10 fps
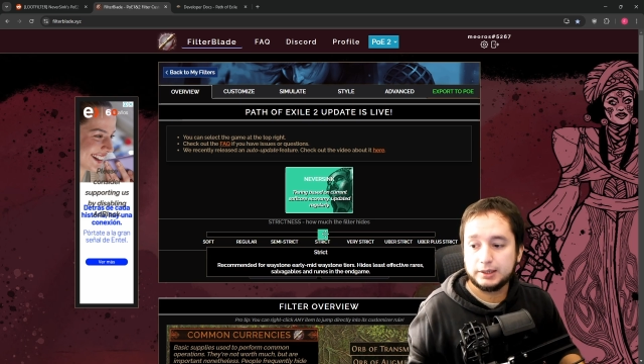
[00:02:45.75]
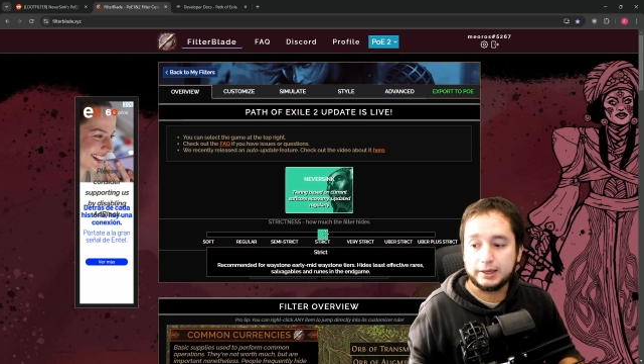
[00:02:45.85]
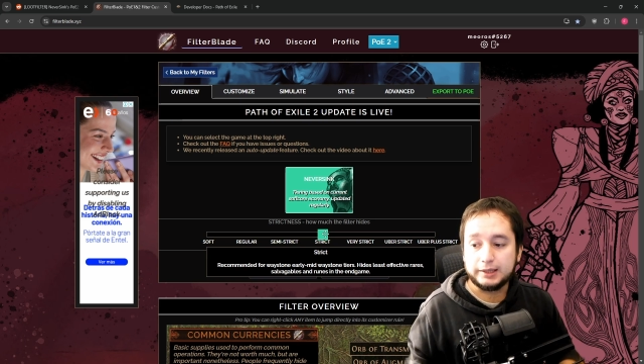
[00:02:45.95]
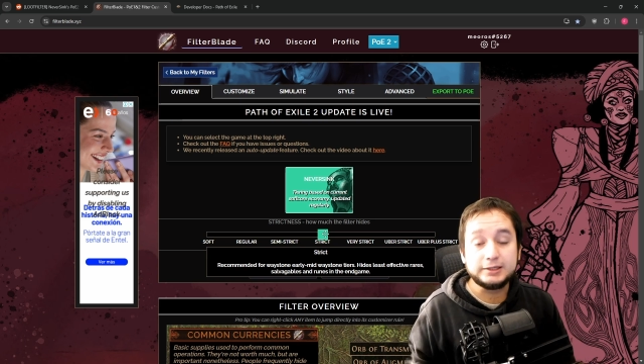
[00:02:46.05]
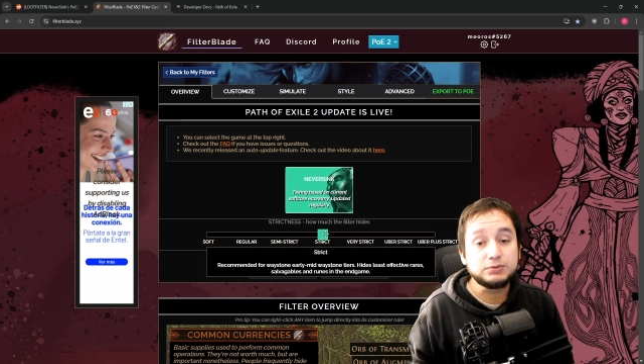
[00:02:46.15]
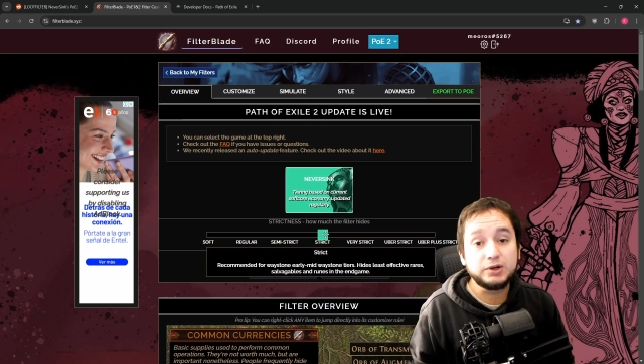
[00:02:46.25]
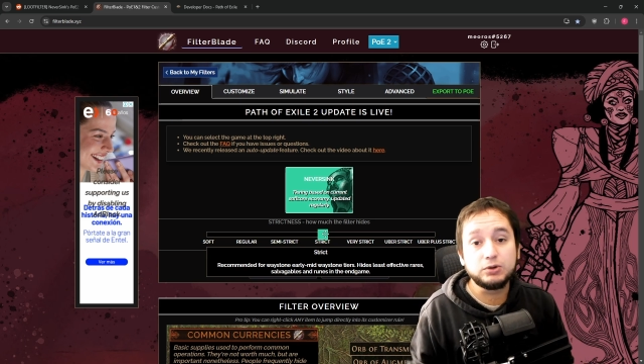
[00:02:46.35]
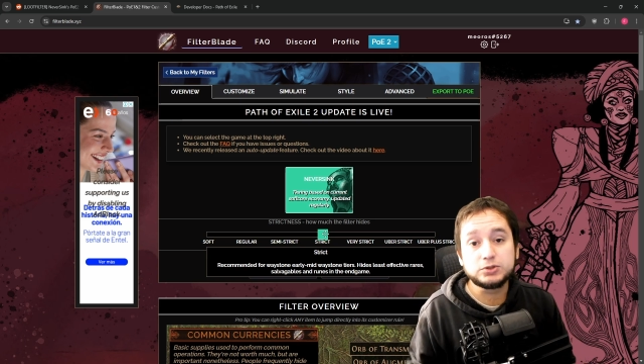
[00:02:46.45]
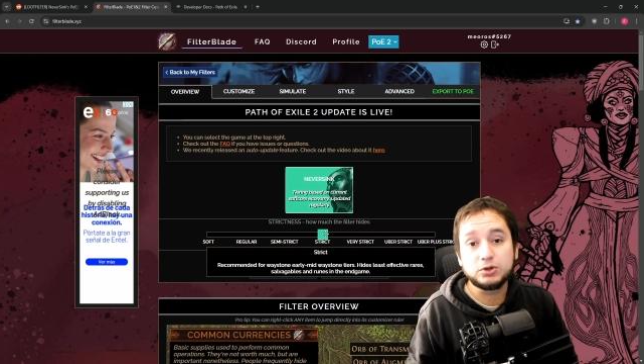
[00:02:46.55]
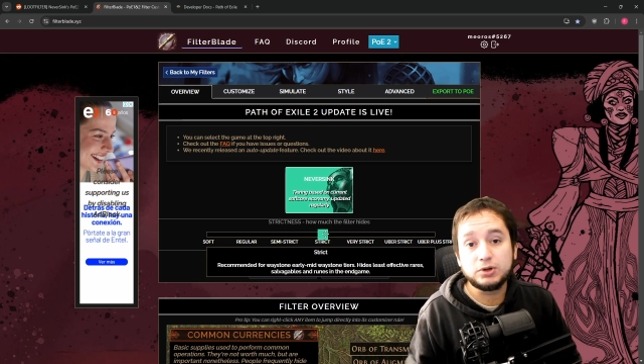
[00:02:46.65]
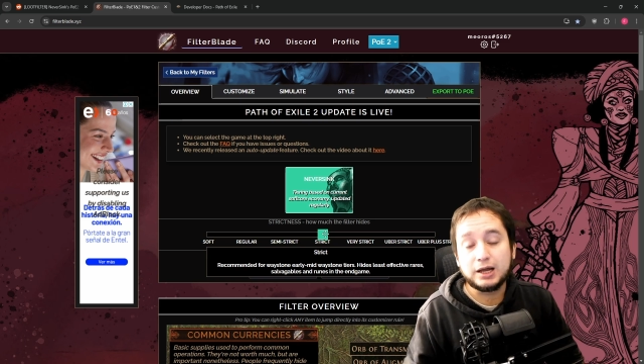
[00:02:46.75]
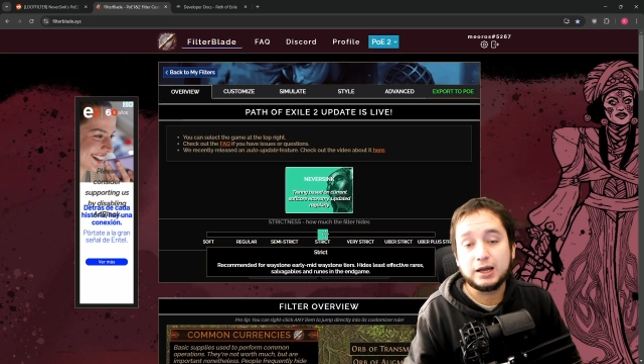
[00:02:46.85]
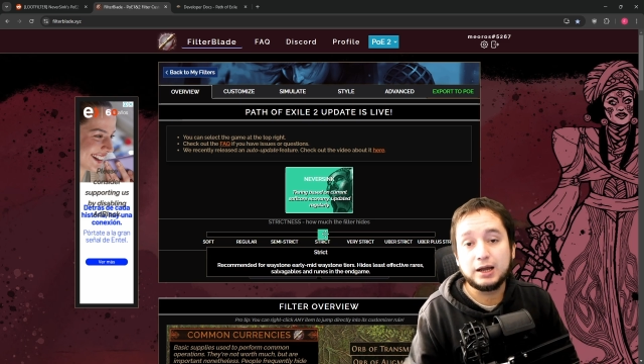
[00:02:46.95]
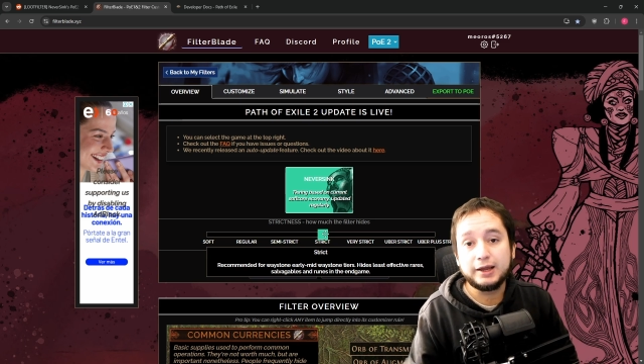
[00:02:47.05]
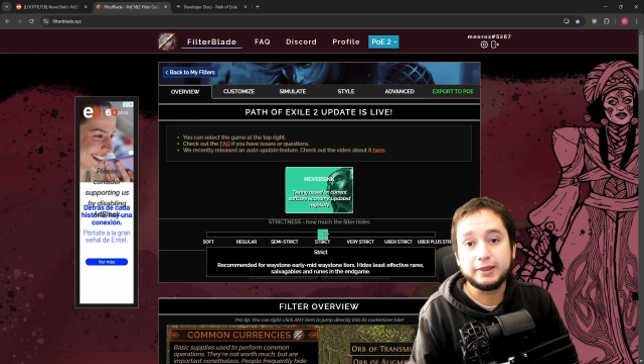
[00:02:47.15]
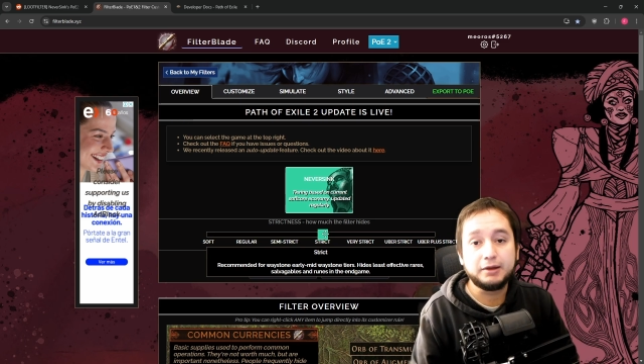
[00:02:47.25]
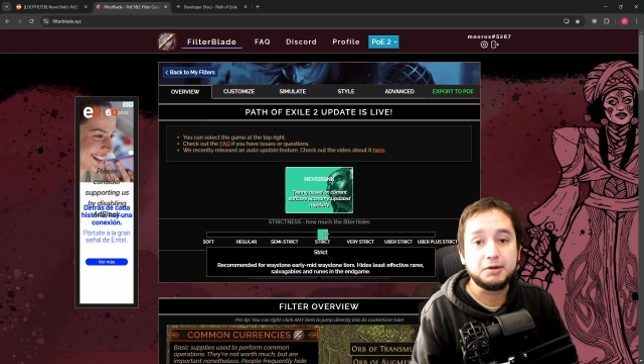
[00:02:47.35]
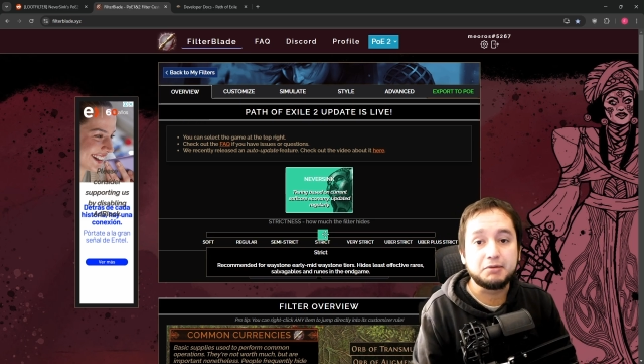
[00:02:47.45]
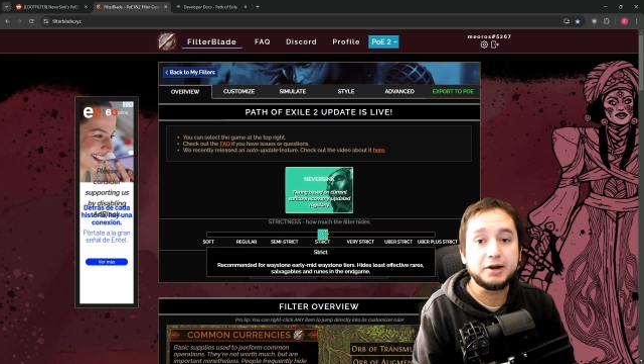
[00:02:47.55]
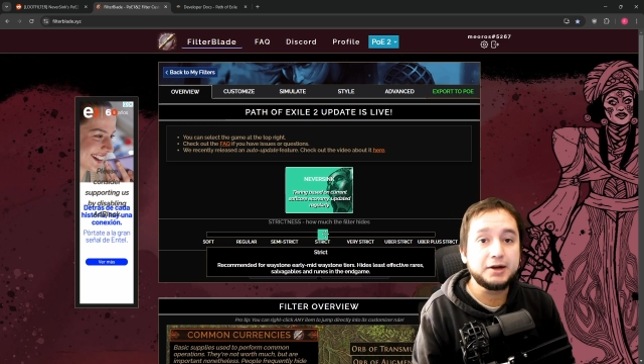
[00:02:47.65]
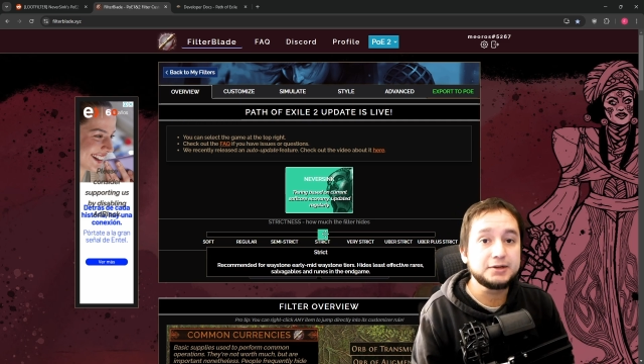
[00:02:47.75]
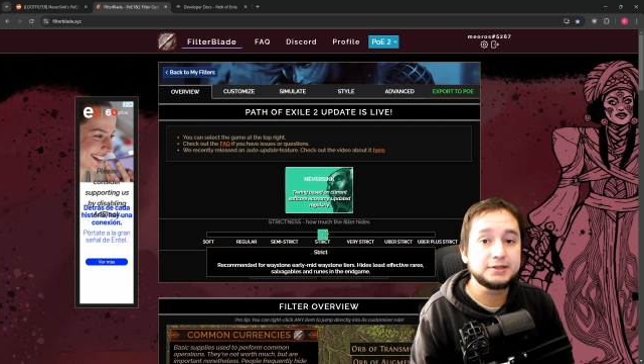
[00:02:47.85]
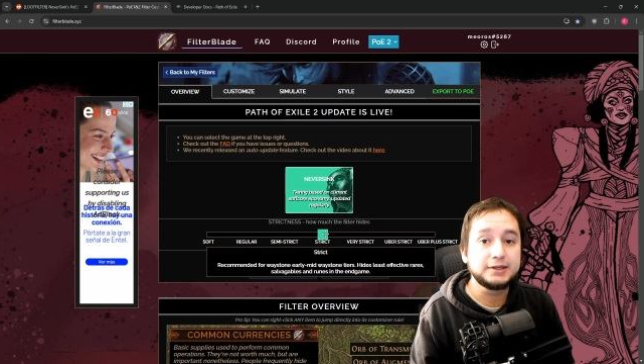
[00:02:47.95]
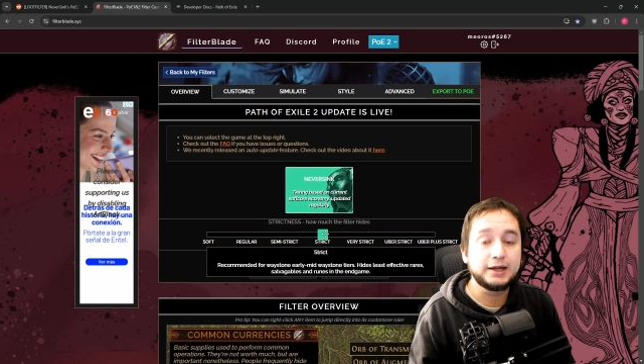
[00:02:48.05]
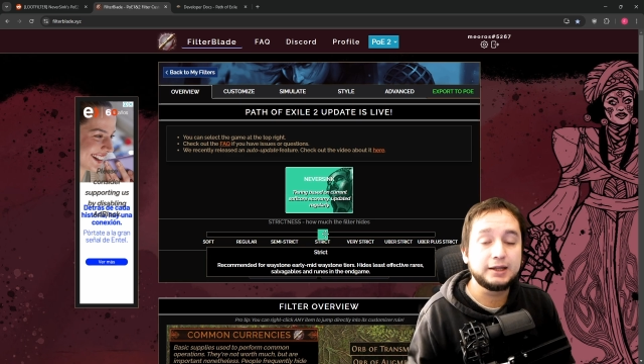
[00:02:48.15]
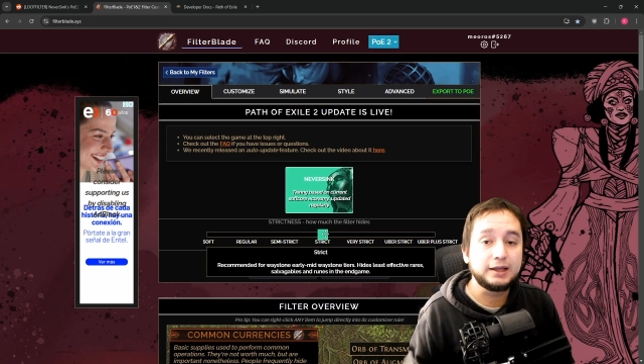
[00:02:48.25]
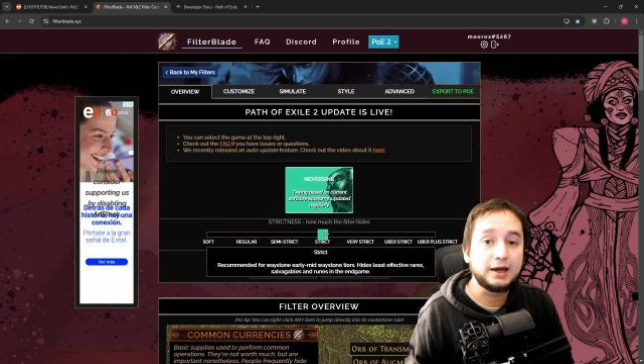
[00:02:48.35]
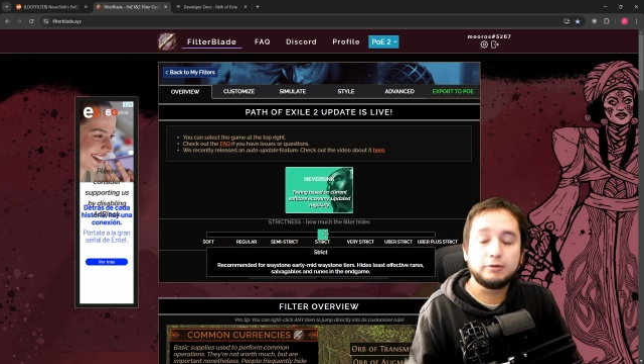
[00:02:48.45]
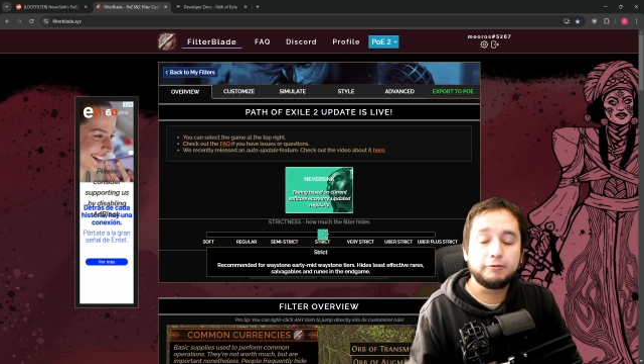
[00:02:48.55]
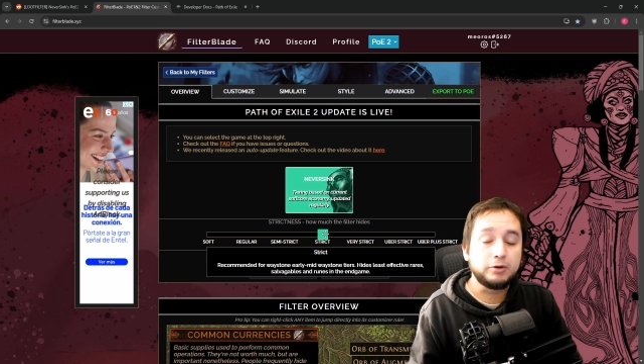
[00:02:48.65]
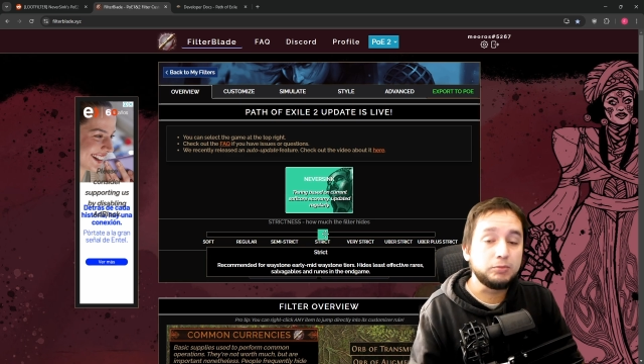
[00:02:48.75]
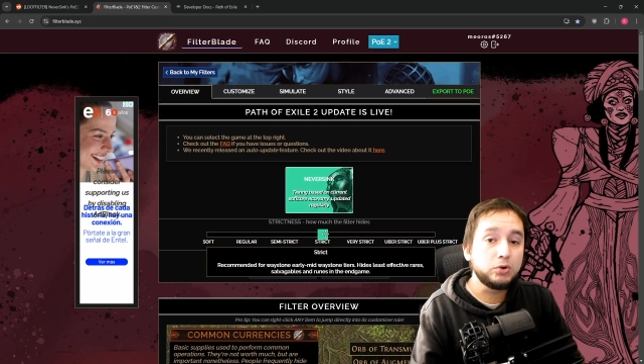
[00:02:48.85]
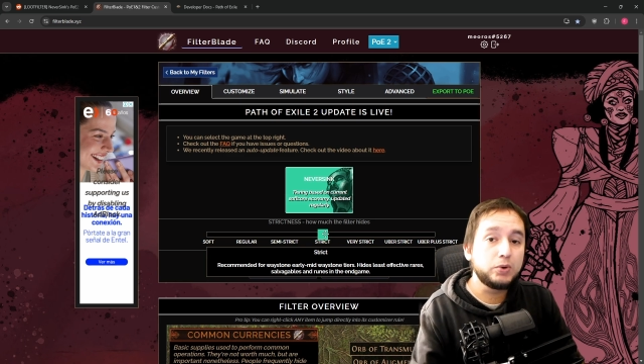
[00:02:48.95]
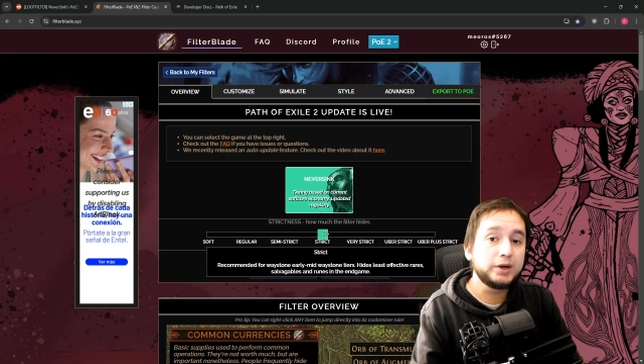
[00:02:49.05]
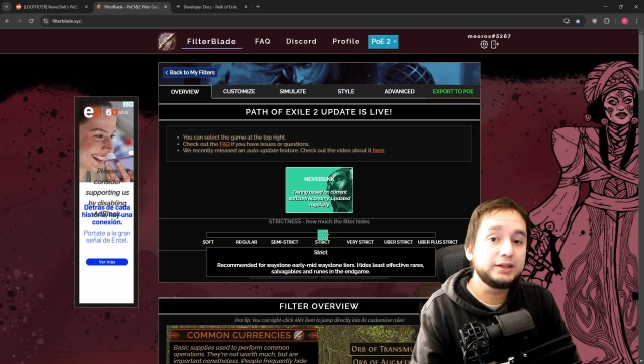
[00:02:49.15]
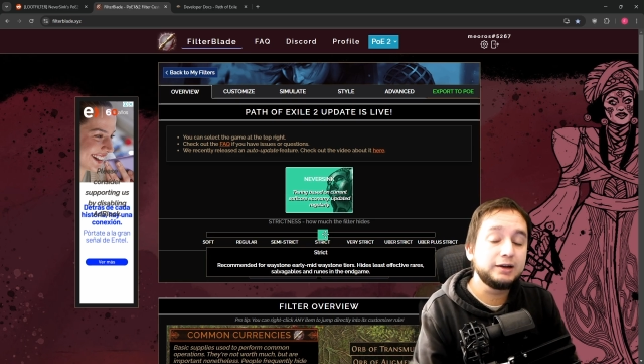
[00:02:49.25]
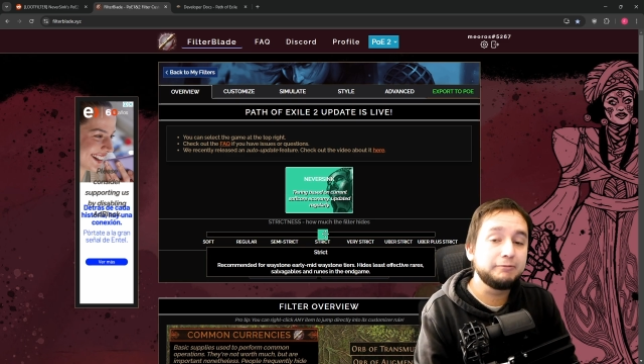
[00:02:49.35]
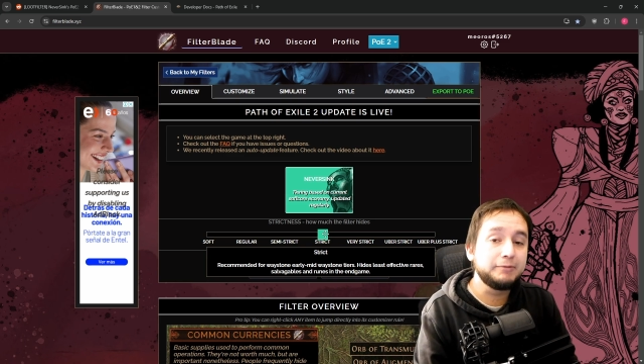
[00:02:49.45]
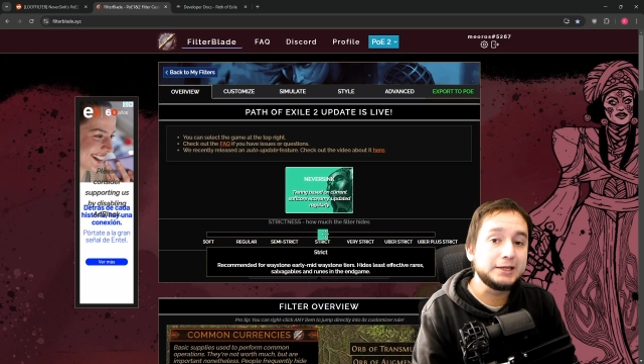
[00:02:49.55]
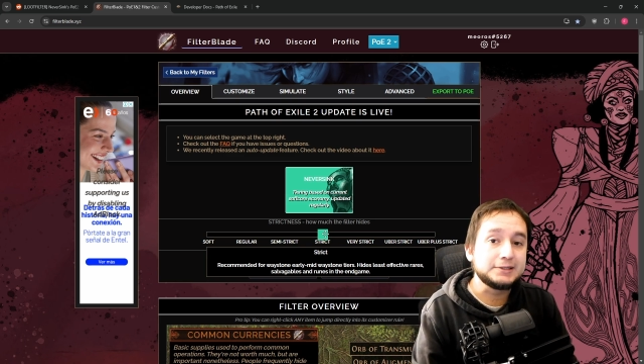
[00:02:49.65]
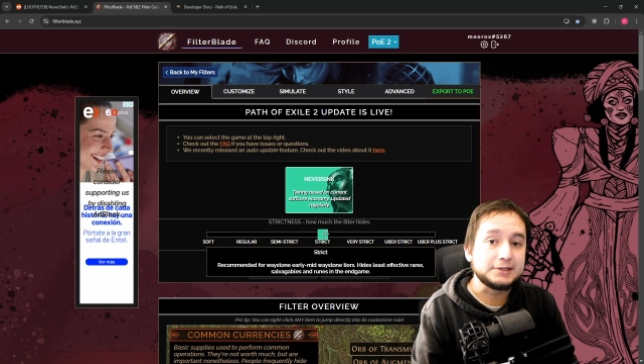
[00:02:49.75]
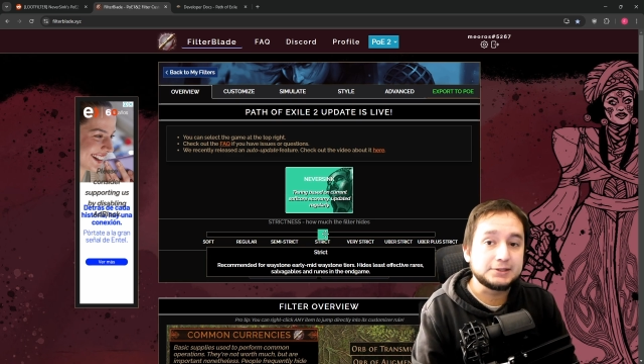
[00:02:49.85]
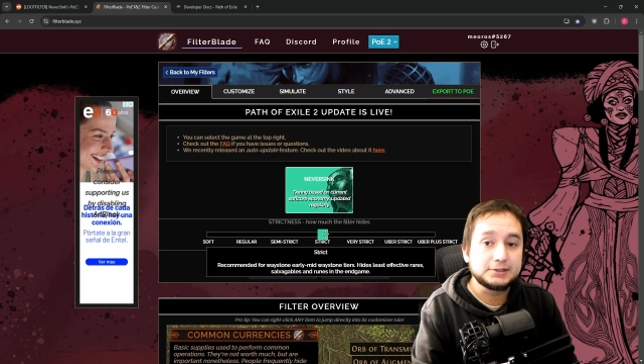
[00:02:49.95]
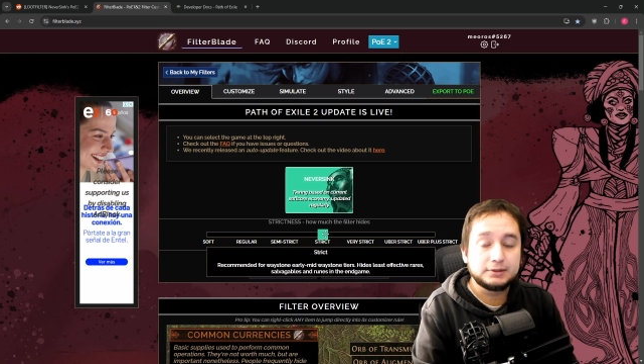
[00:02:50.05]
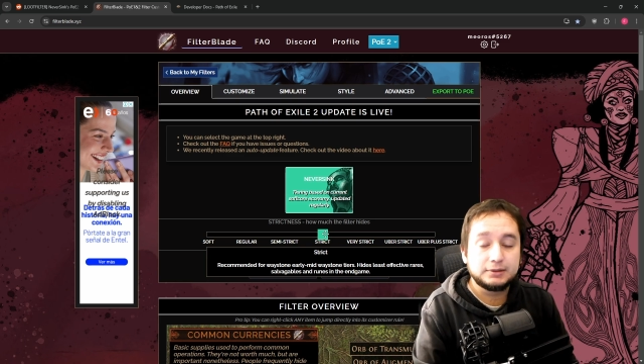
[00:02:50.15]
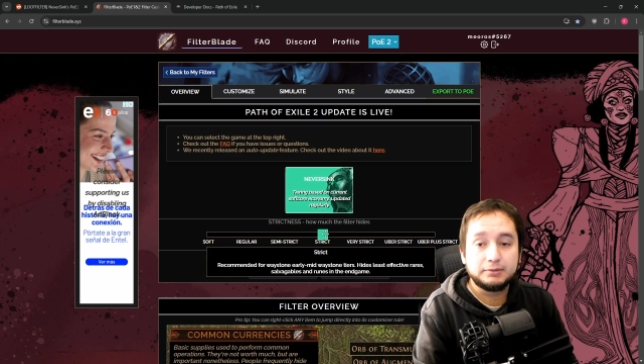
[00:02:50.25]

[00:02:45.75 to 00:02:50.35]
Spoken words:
And this will also hide rares that are from lower tier bases.